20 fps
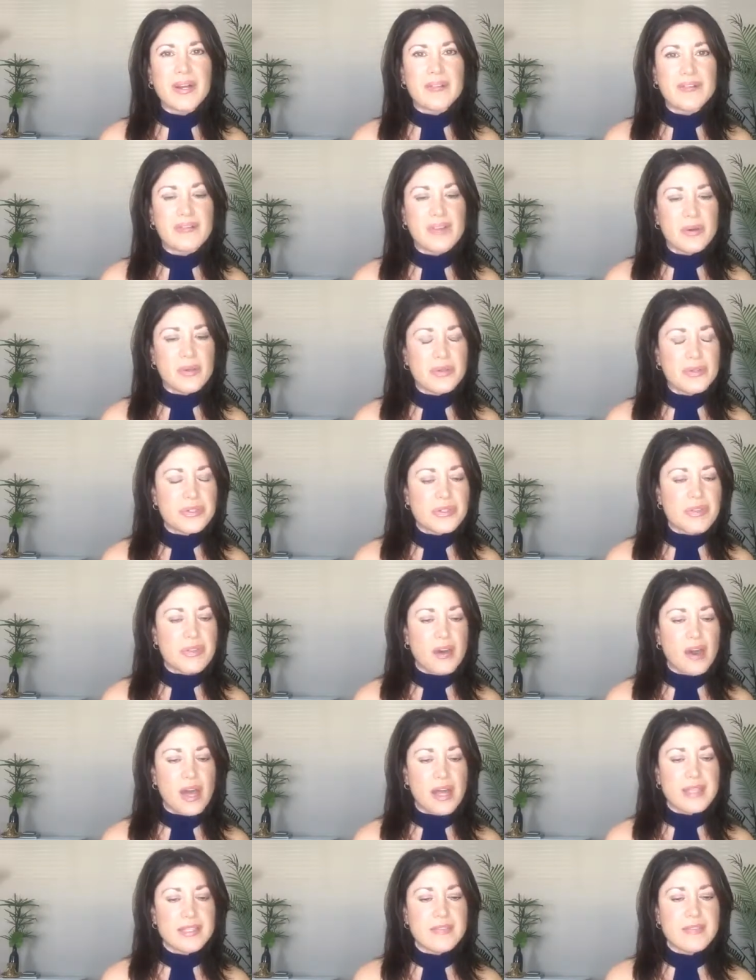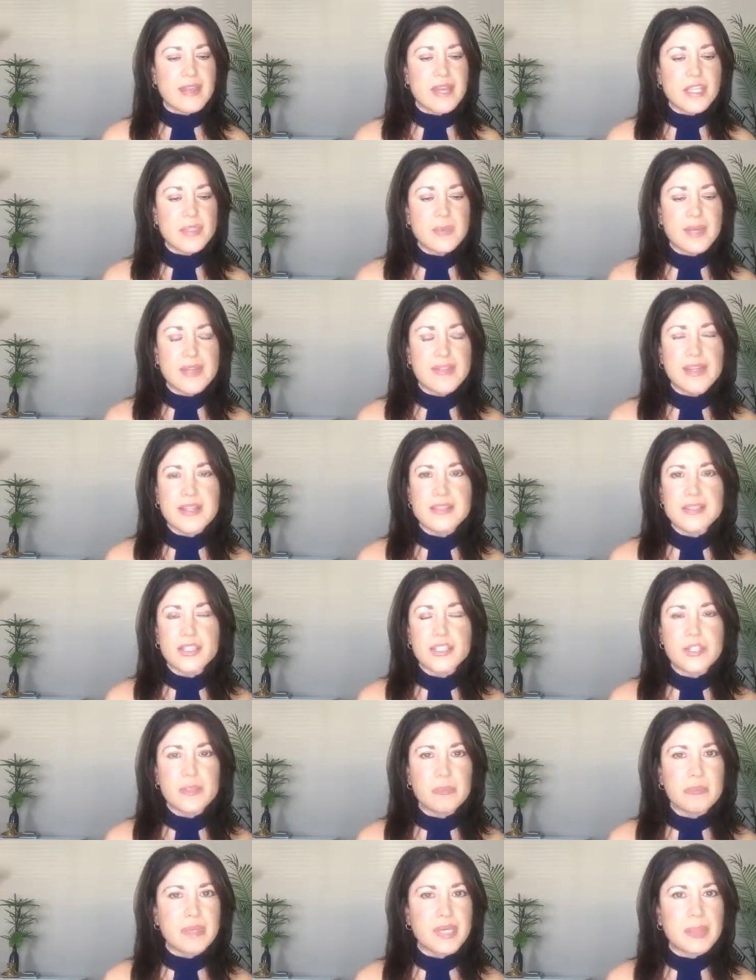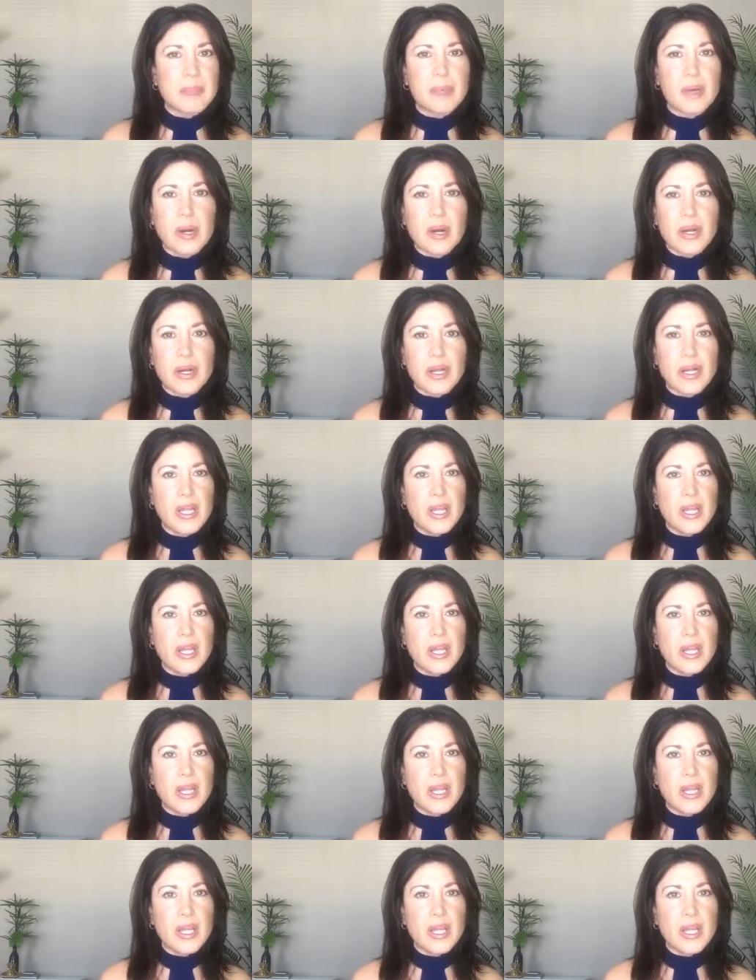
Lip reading: of those thoughts. And that's why that's such a big part